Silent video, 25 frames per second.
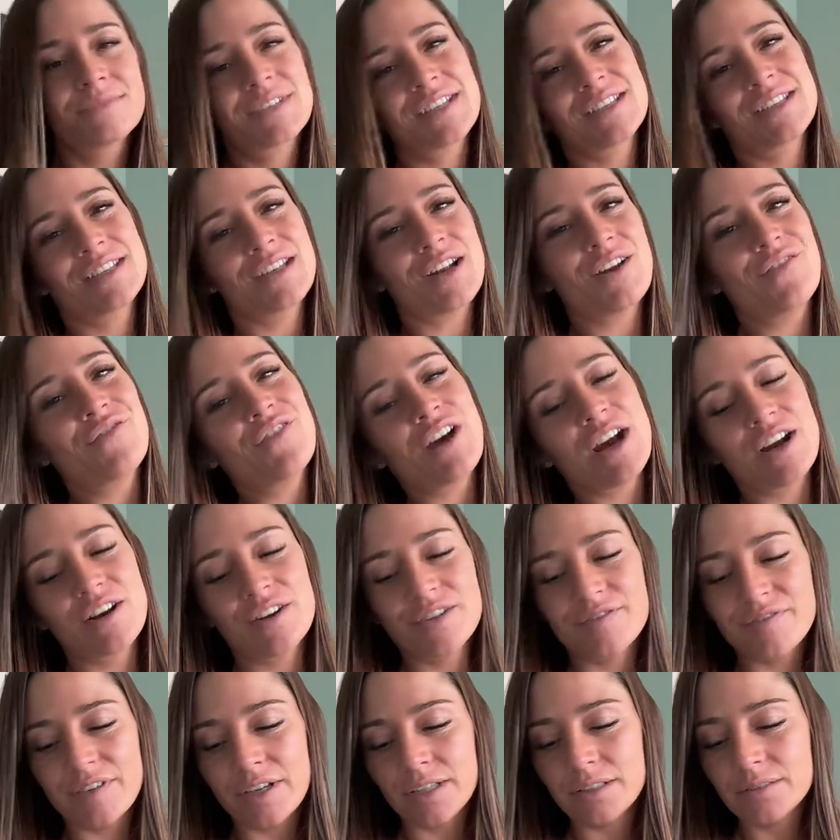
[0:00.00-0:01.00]
Because, you know, fire
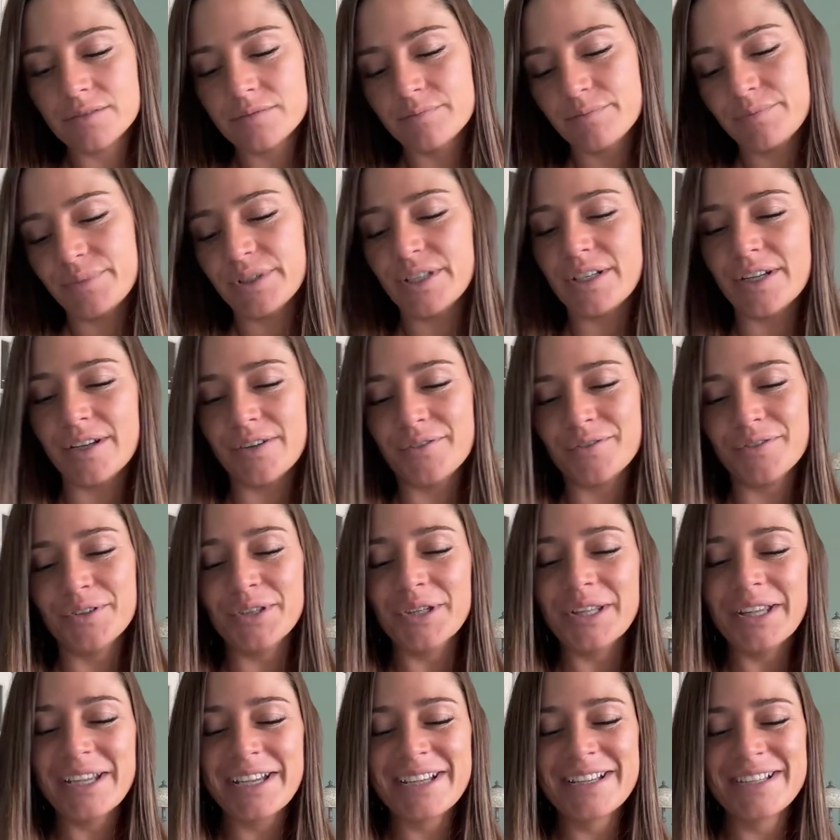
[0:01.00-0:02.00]
is fun, but not
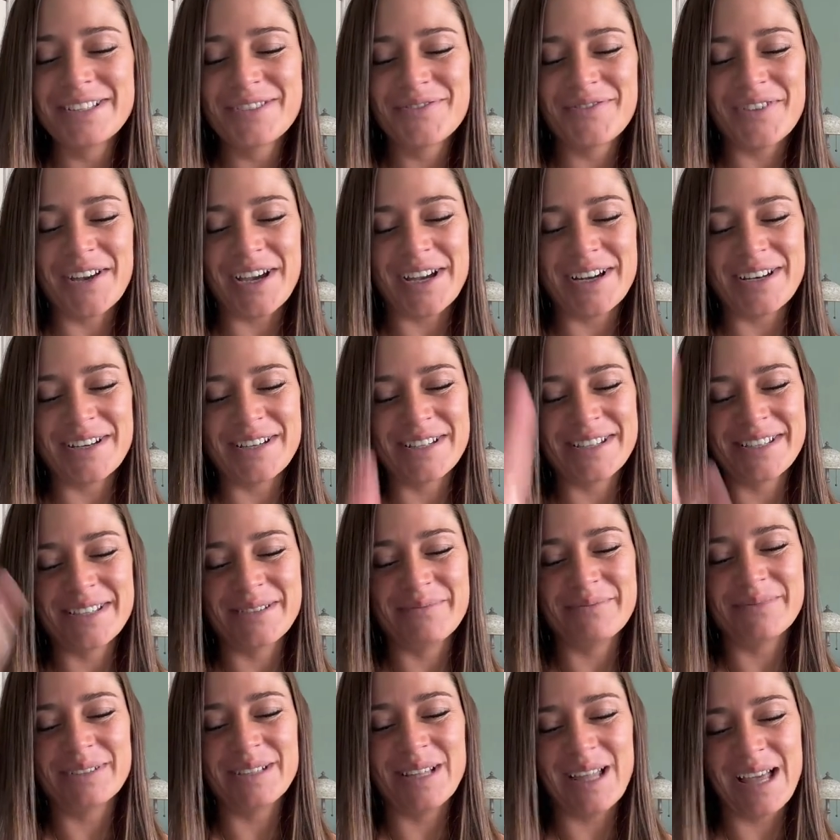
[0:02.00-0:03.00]
really, because fire
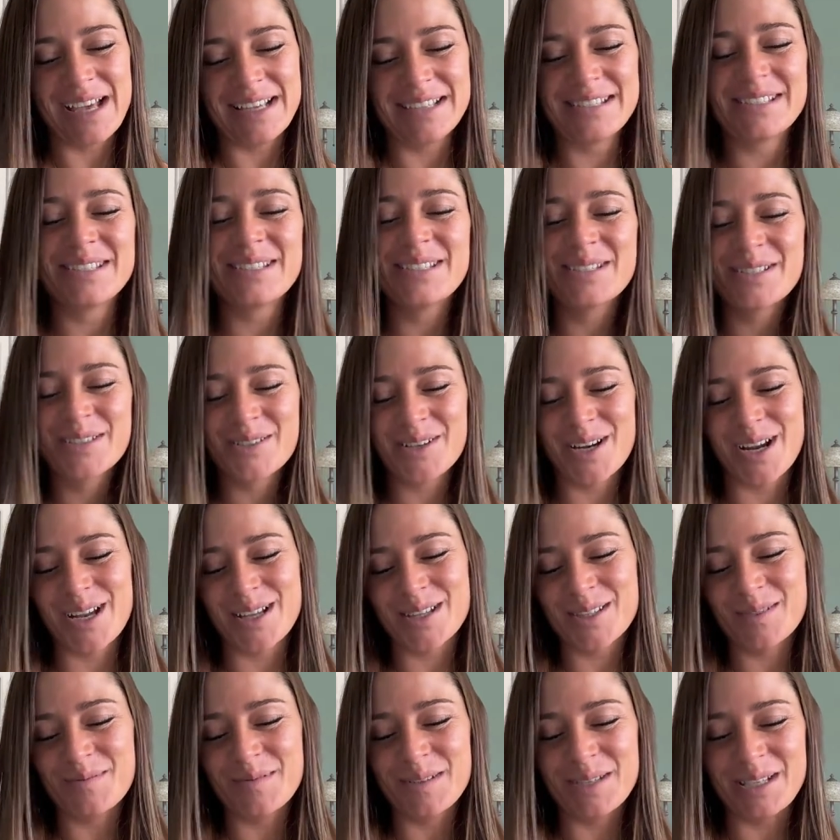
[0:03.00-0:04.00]
symbolizes
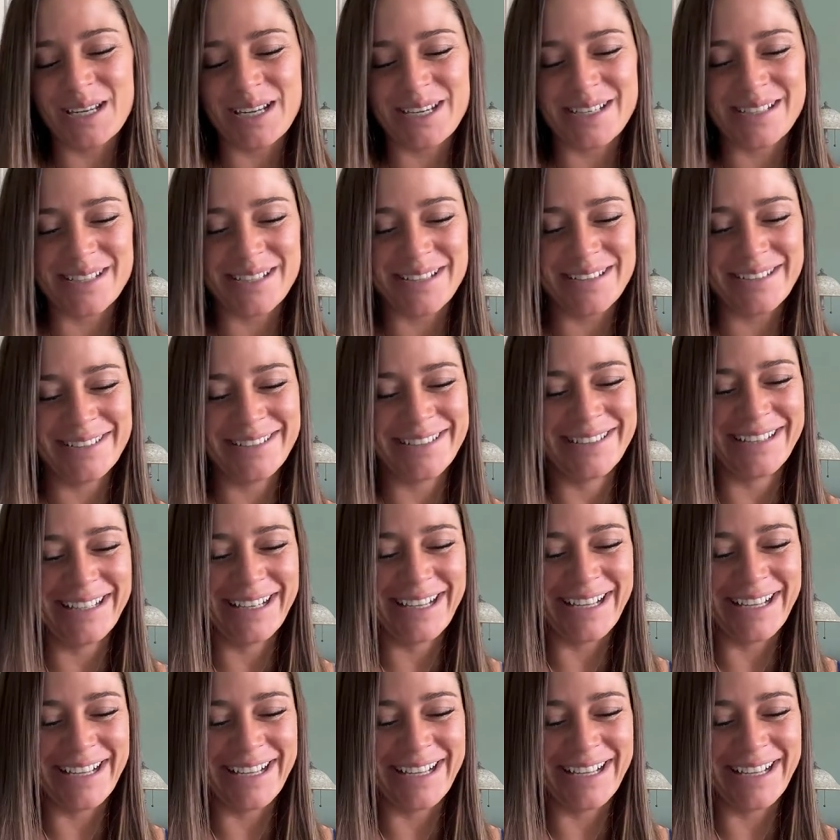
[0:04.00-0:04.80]
transmutation.